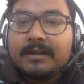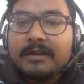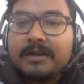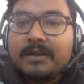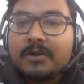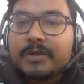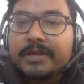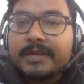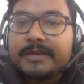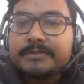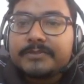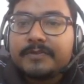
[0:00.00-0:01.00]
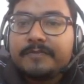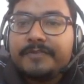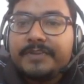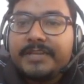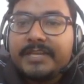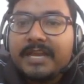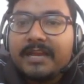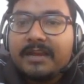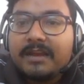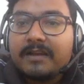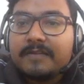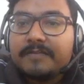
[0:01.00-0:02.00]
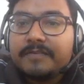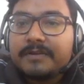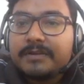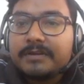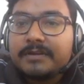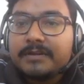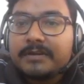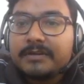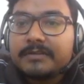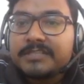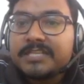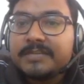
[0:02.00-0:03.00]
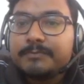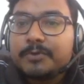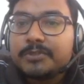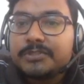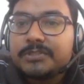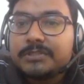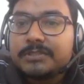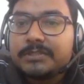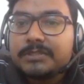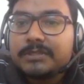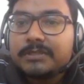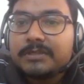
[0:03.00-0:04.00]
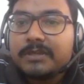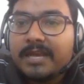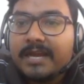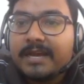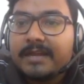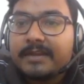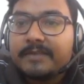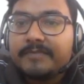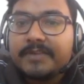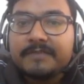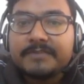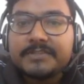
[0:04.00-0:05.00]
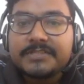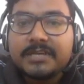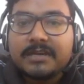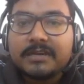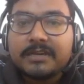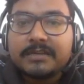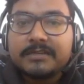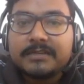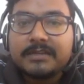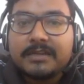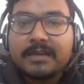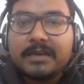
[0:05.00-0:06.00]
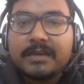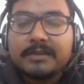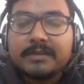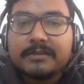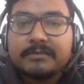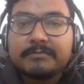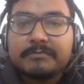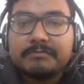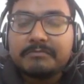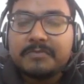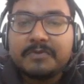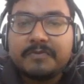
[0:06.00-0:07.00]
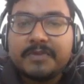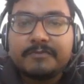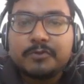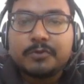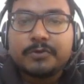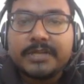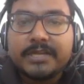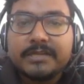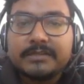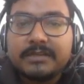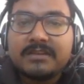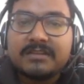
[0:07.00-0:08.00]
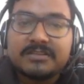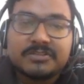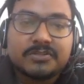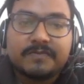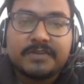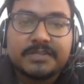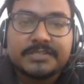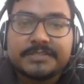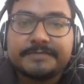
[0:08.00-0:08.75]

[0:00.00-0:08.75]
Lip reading: Okay, so we have this input array, we have this target, and we have to create a list of list.